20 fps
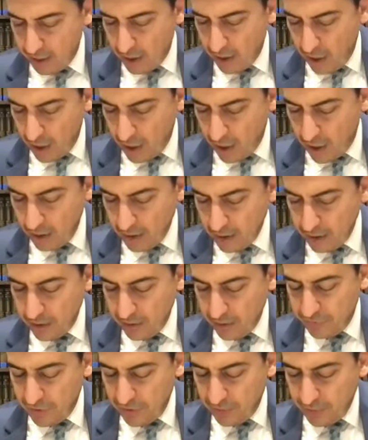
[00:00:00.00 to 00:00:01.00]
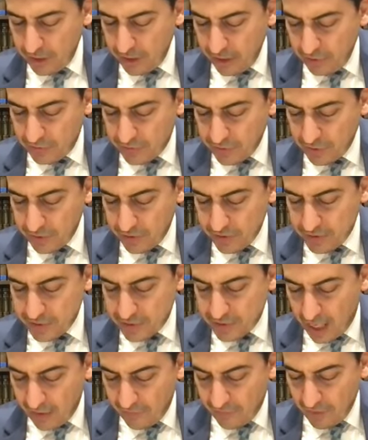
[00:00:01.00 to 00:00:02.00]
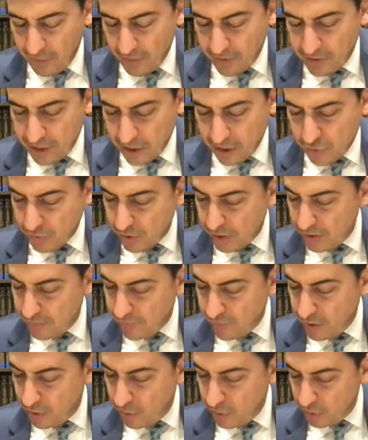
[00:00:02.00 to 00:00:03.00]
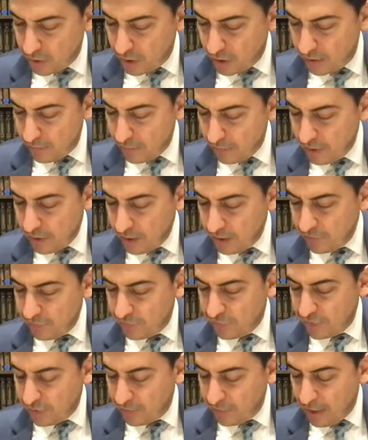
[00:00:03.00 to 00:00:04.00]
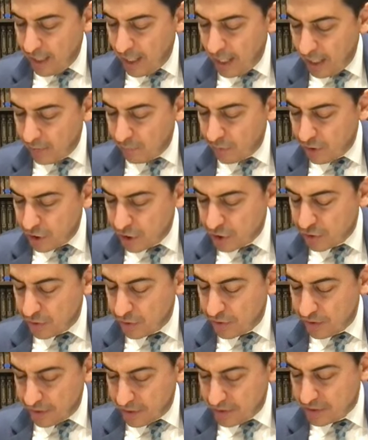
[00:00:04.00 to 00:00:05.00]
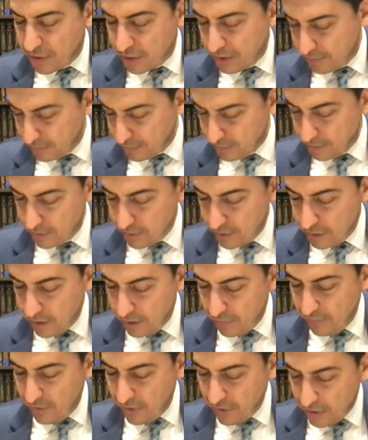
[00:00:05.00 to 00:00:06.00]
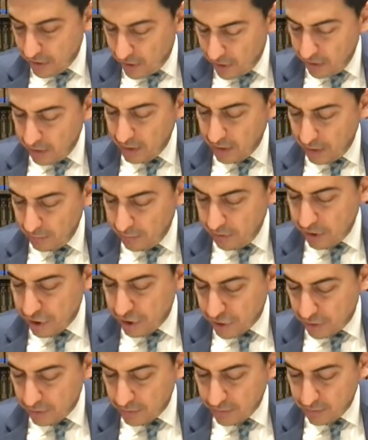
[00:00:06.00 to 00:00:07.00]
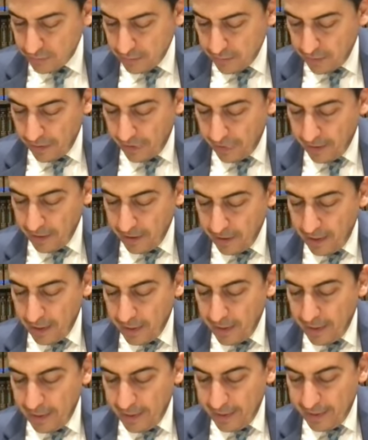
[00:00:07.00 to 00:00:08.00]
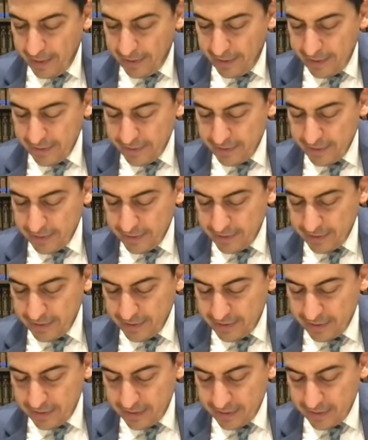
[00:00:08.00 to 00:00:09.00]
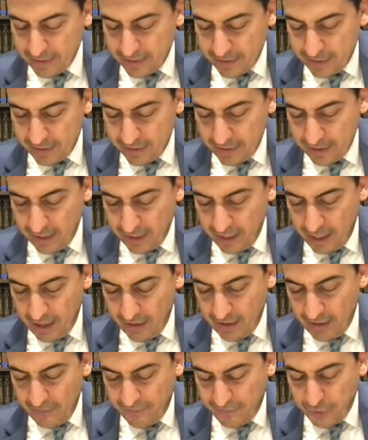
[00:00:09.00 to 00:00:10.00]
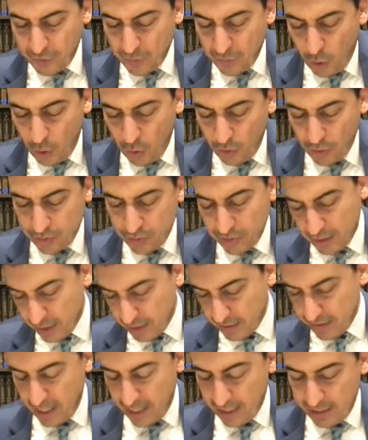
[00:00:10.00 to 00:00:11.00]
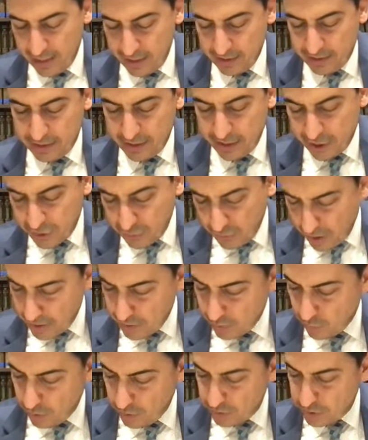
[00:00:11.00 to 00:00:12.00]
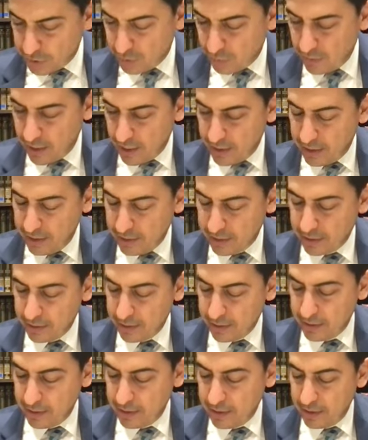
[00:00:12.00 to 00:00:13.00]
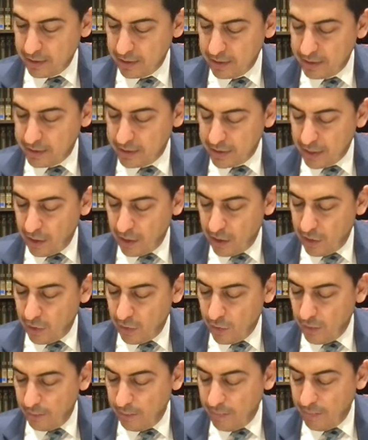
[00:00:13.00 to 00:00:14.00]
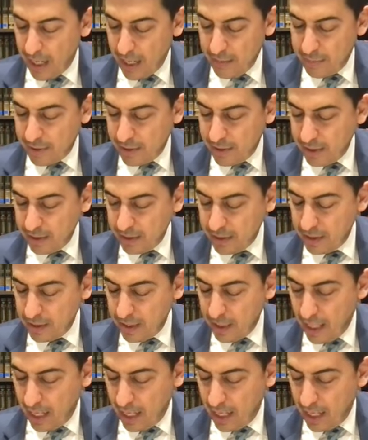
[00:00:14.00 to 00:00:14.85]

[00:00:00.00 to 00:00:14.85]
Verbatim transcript: meha dim ita the savre betishri nivra olam dilma hai rishon nisan v'kari le rishon. Uh, uh, that, that, that if you hold that in Tishrei the world is created, so maybe